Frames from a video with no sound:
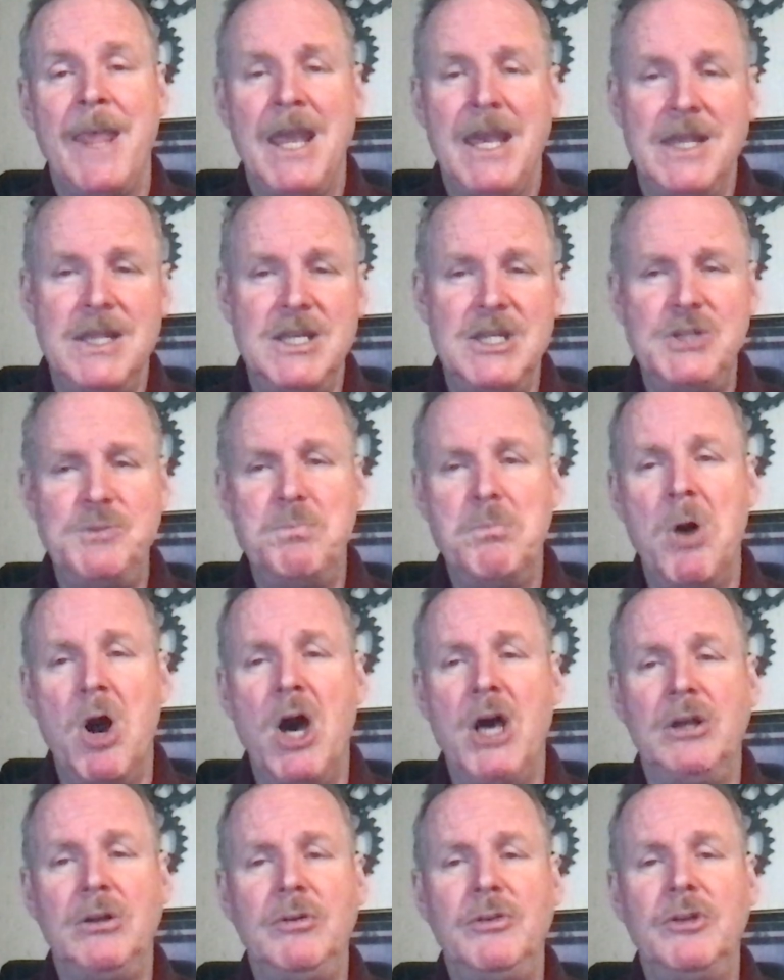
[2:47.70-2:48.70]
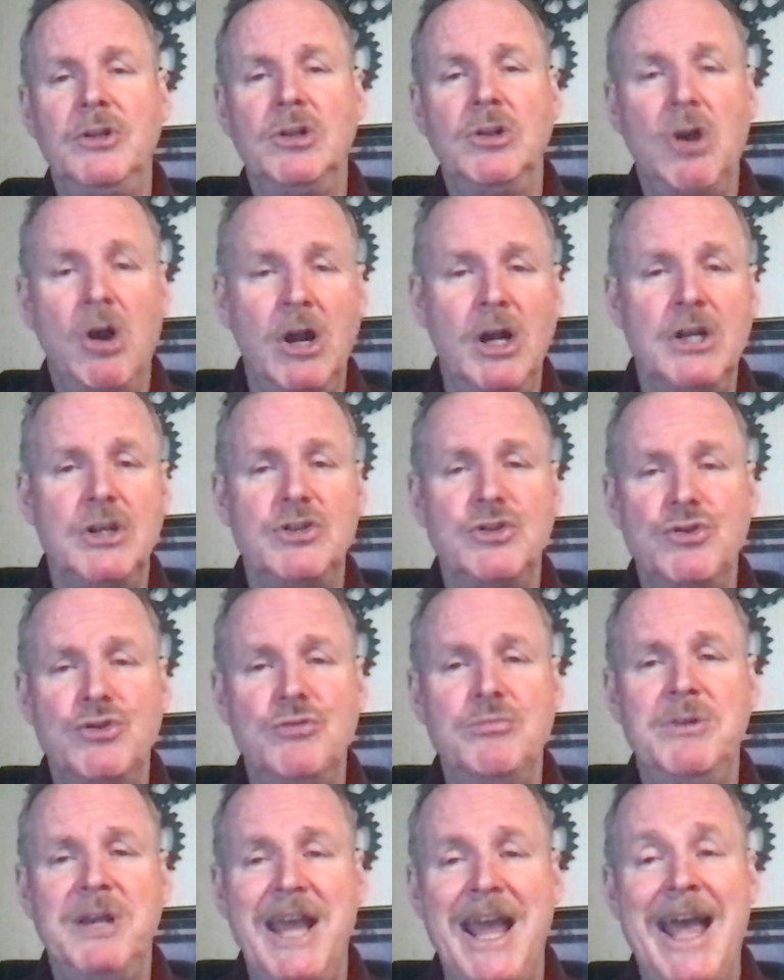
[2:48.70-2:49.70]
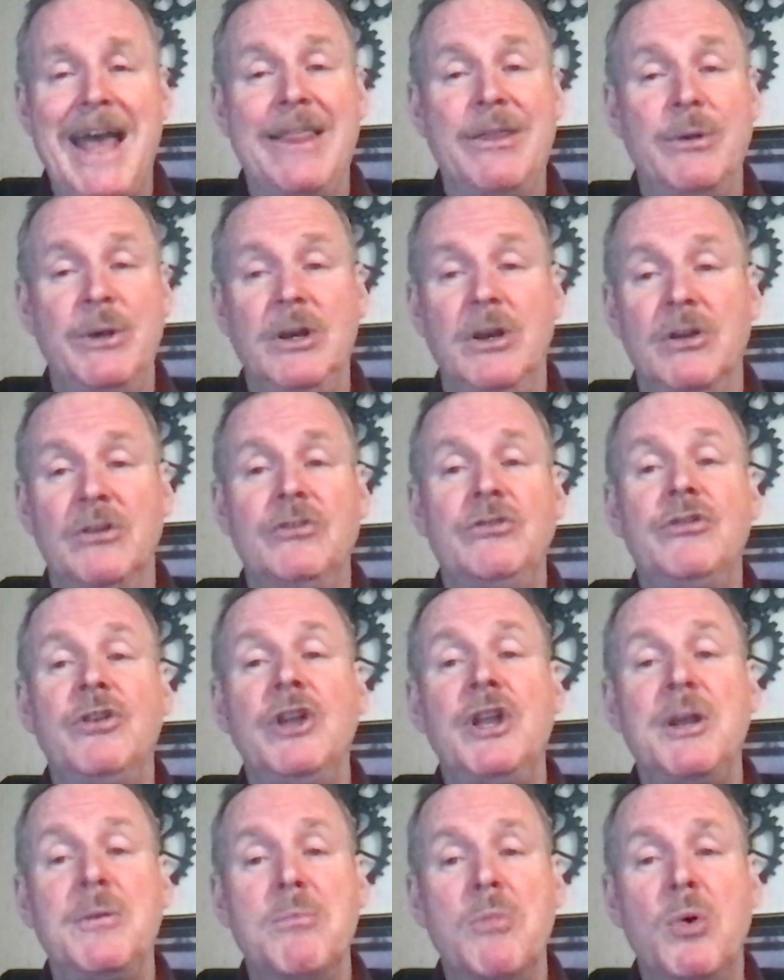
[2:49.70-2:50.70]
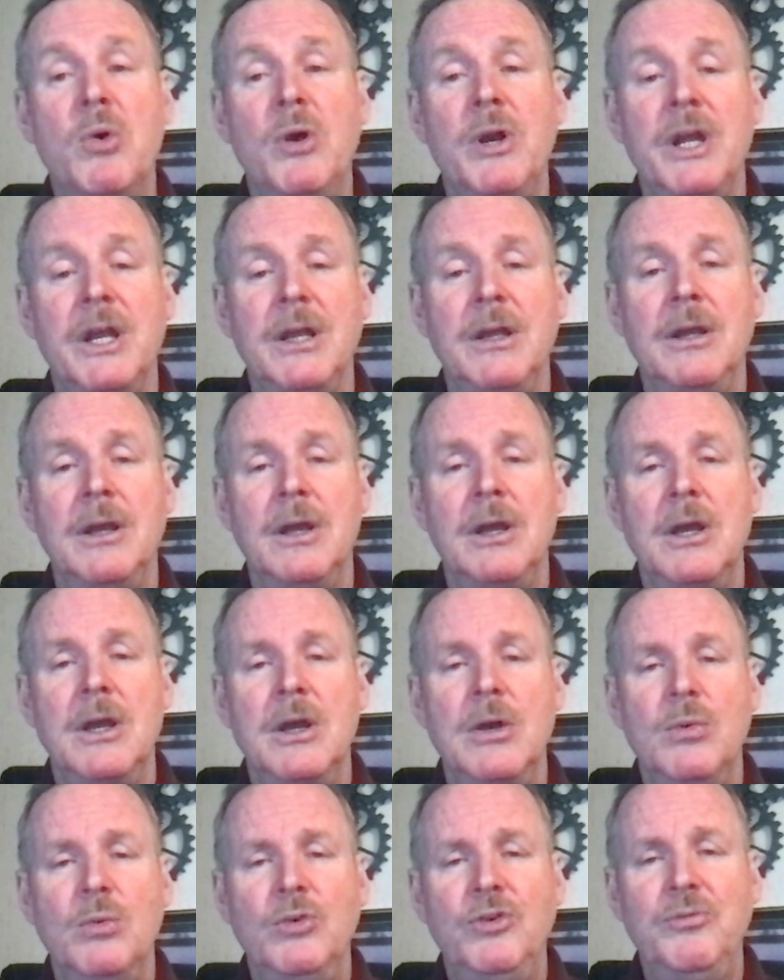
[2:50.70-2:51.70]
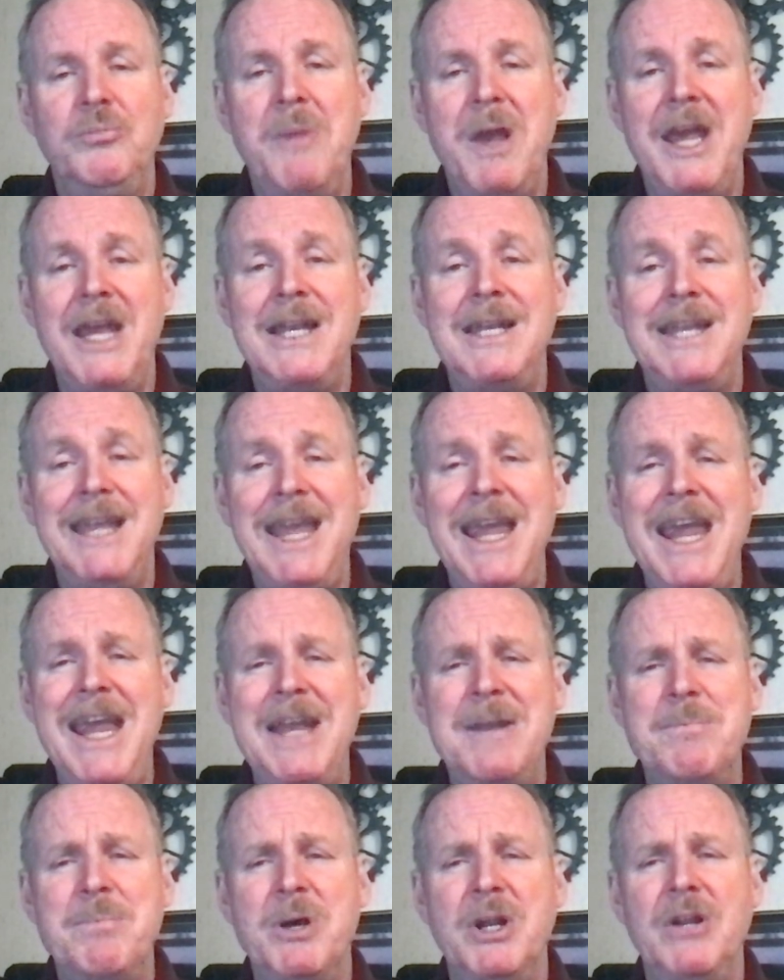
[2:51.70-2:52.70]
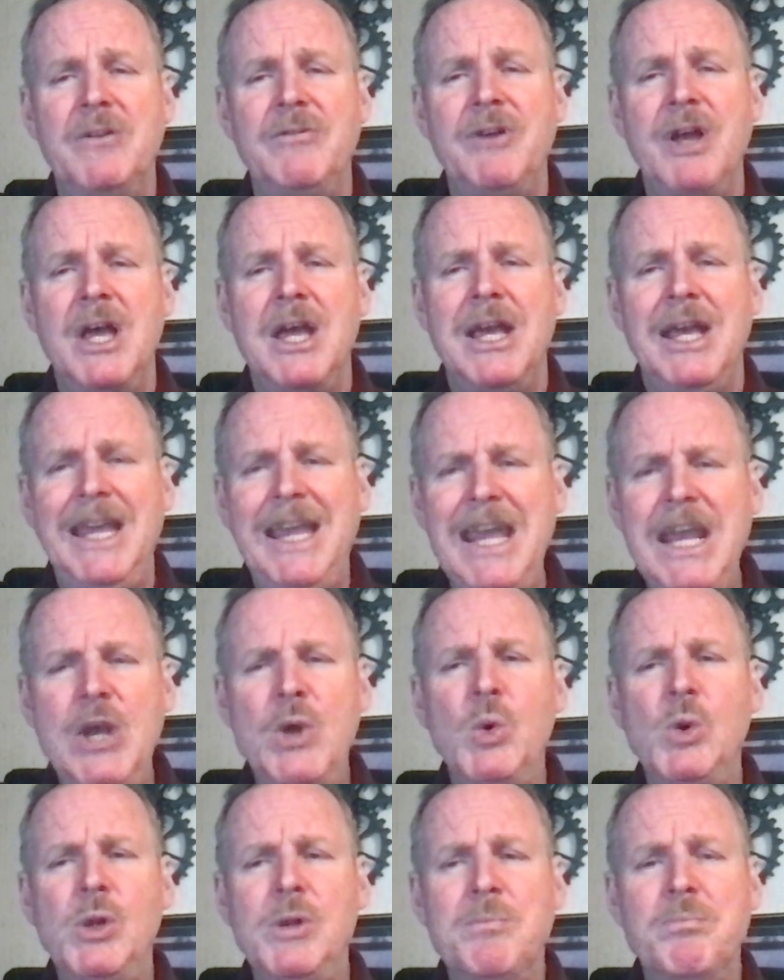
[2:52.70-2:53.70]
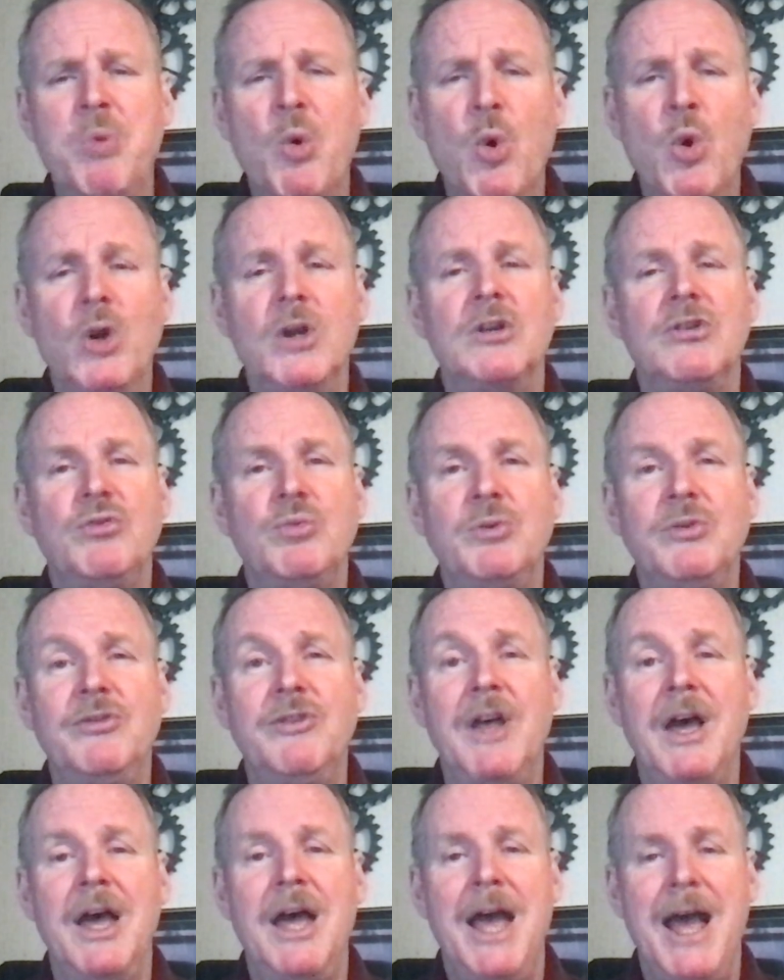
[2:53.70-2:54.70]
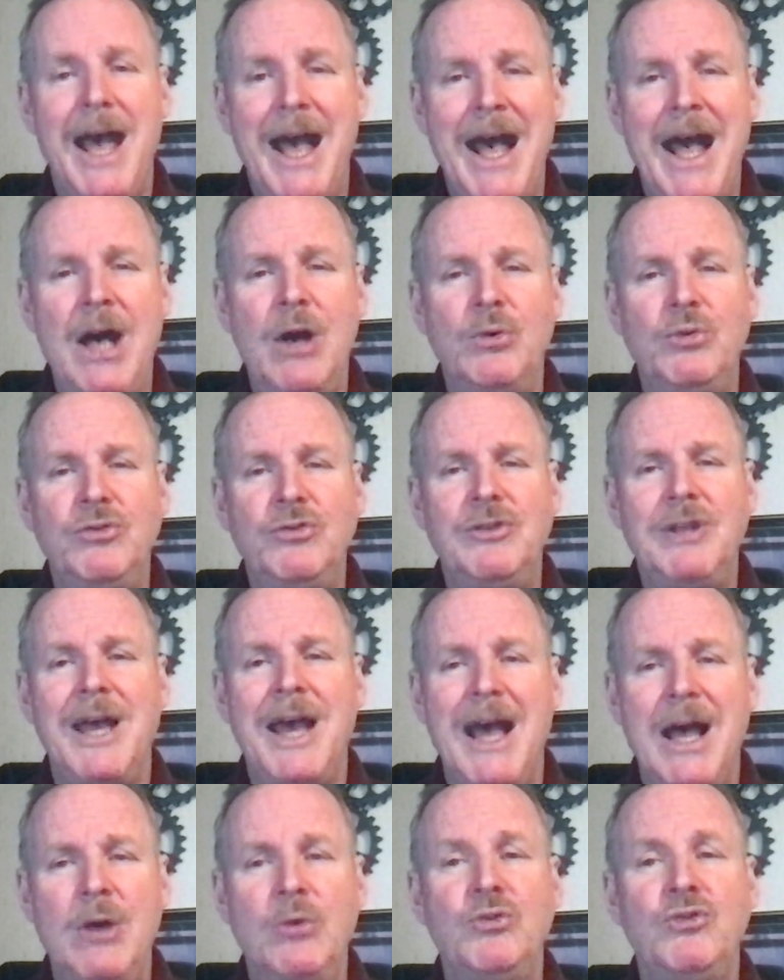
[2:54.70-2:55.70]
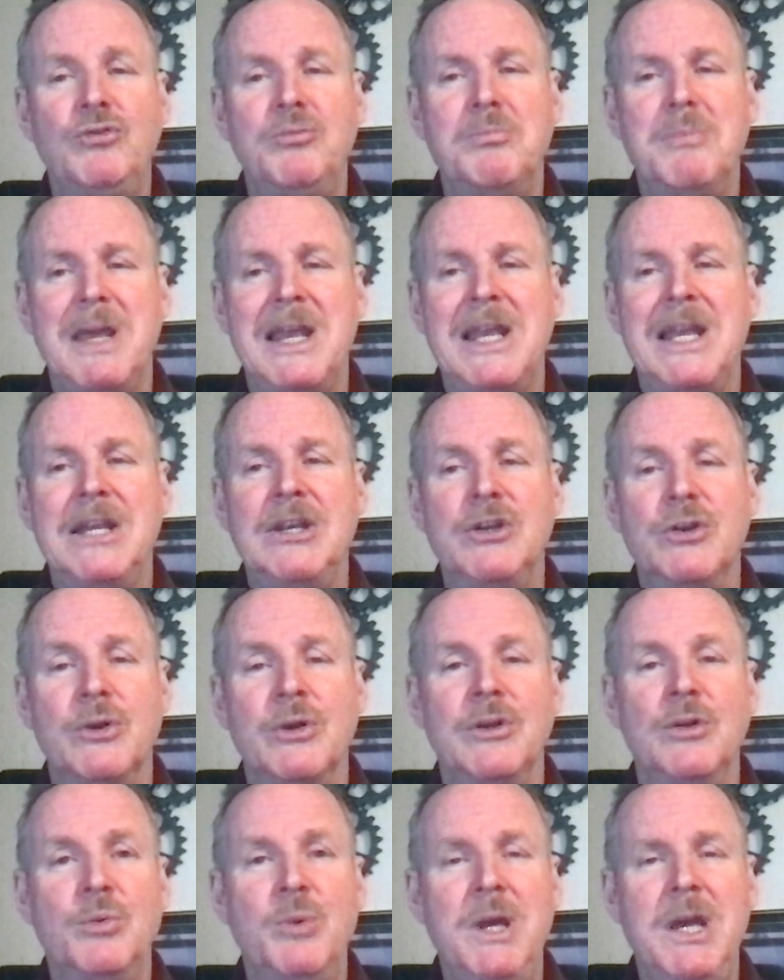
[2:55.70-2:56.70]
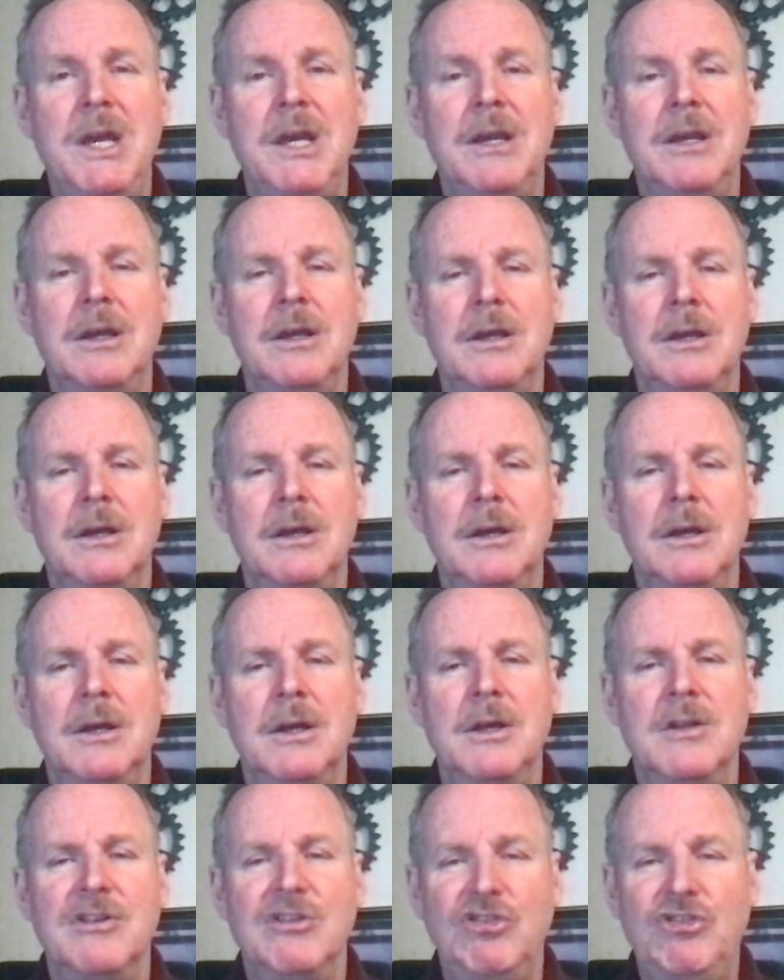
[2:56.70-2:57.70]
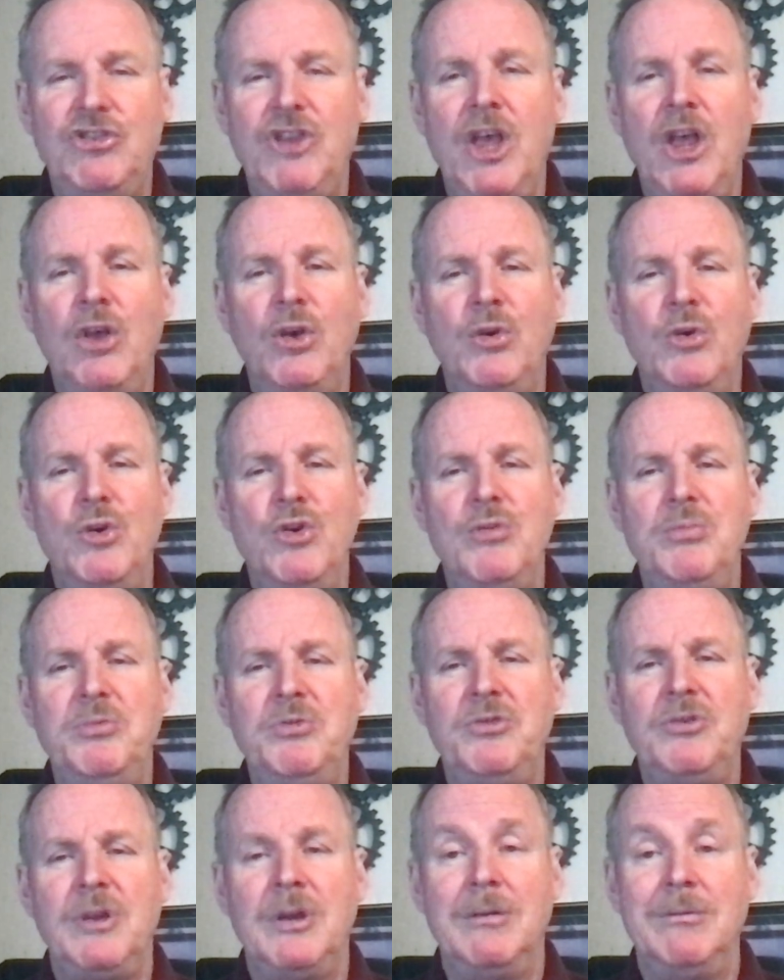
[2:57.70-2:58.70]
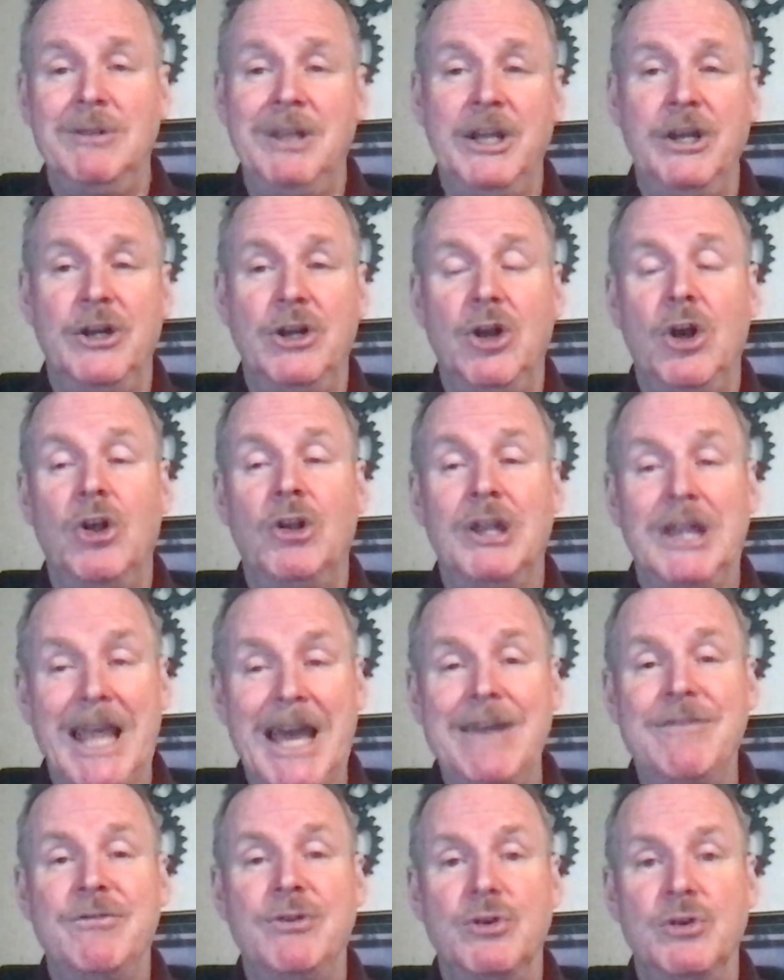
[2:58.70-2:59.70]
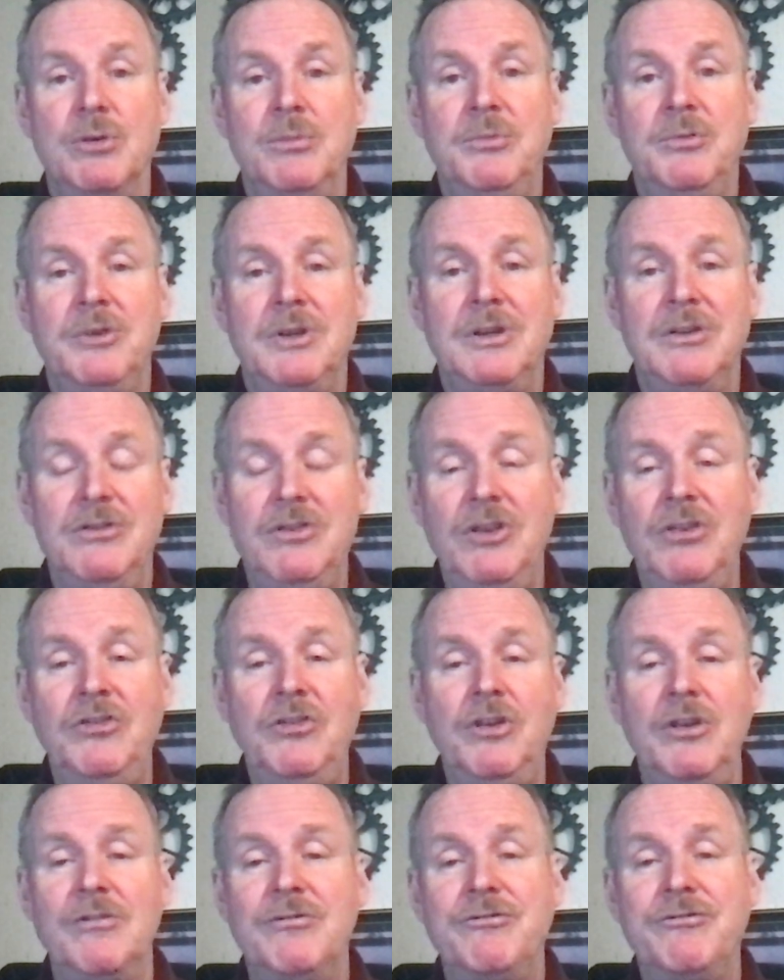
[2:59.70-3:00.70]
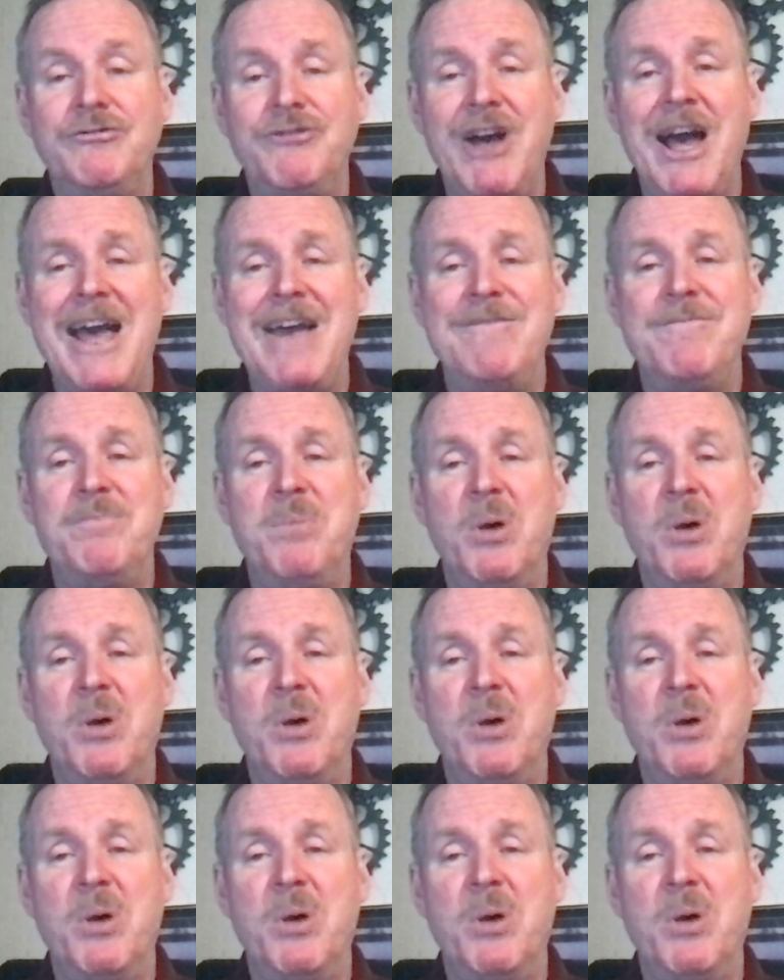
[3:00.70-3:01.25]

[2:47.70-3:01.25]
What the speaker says: In this model, the large group gathering on Sunday morning was maintained, but of equal importance was the house-to-house meeting during the week. The cell groups, later called life groups, consisted of 5